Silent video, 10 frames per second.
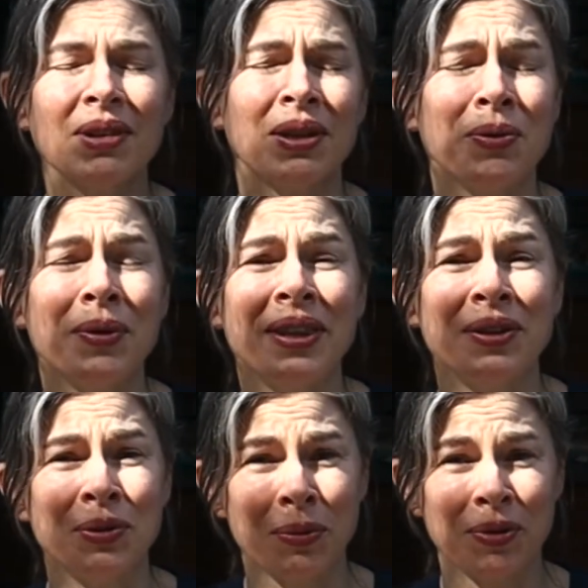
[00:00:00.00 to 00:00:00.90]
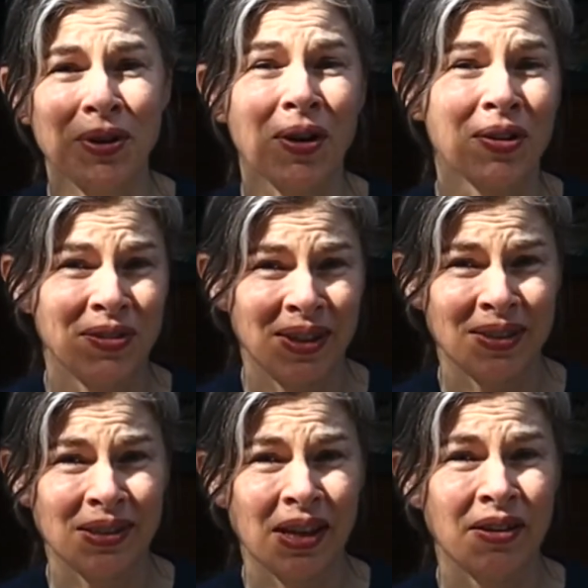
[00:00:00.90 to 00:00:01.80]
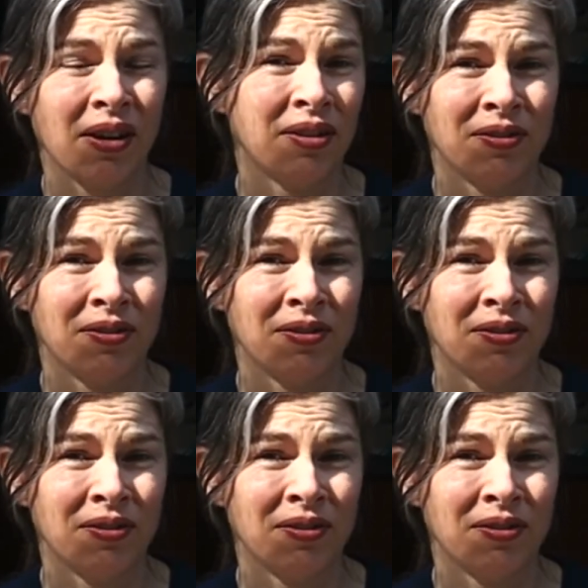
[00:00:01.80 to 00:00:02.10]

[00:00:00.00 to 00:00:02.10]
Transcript: the way that normal RVs and other